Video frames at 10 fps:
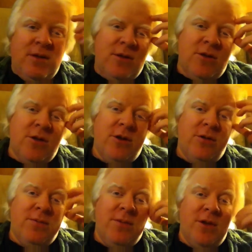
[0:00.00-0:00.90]
So,
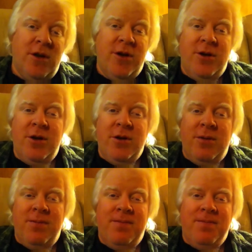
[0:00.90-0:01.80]
there you
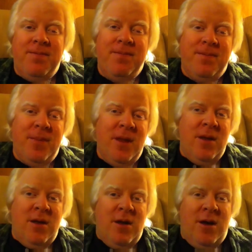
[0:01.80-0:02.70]
go.
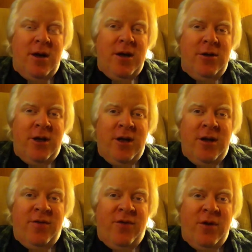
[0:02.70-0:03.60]
I look at
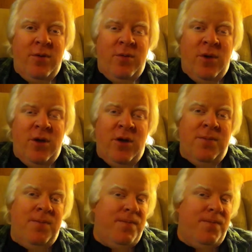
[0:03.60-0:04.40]
it from,